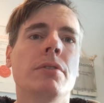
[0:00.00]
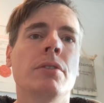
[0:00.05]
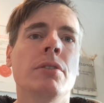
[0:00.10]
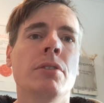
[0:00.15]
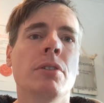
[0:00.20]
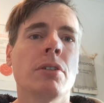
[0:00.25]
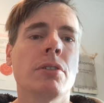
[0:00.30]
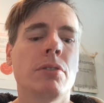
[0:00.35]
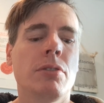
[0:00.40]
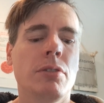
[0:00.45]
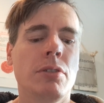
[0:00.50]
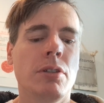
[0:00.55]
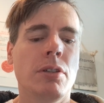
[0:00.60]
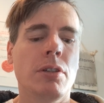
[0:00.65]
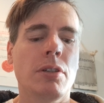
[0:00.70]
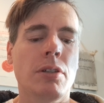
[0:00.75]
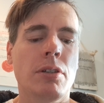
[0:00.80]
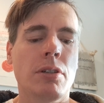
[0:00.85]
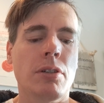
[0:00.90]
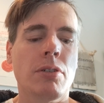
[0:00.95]
Not
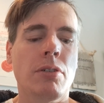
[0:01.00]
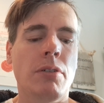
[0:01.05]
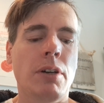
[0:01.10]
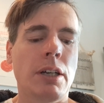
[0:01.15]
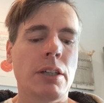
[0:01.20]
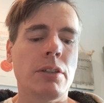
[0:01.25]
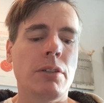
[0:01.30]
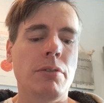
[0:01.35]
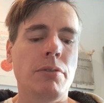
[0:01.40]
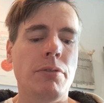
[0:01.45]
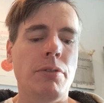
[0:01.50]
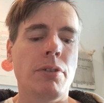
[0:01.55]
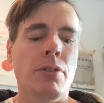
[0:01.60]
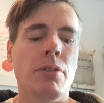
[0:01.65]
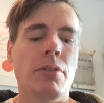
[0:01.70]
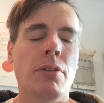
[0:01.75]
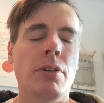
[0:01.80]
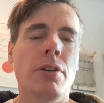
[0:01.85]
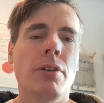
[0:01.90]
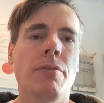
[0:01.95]
correcting
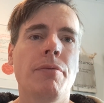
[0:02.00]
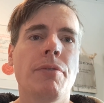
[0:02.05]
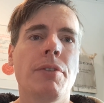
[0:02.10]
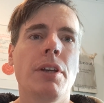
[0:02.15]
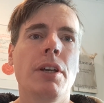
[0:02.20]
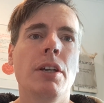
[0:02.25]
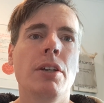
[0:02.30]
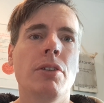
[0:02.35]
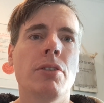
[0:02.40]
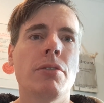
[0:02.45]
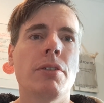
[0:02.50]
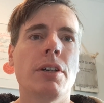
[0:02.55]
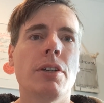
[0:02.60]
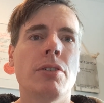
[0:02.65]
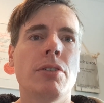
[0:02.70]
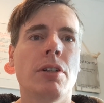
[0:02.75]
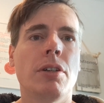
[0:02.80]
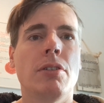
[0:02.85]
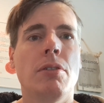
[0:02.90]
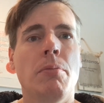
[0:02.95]
for
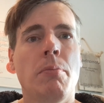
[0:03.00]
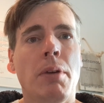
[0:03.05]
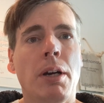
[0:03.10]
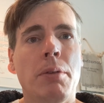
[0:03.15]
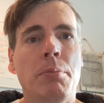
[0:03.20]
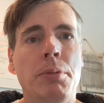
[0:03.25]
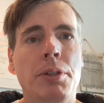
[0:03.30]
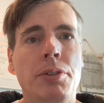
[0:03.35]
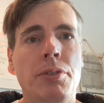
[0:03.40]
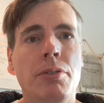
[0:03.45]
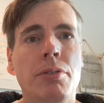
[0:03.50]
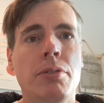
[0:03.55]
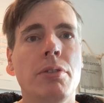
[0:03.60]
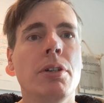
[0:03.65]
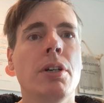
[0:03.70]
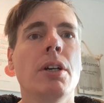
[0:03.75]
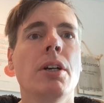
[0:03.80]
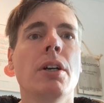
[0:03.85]
interest that you might be due,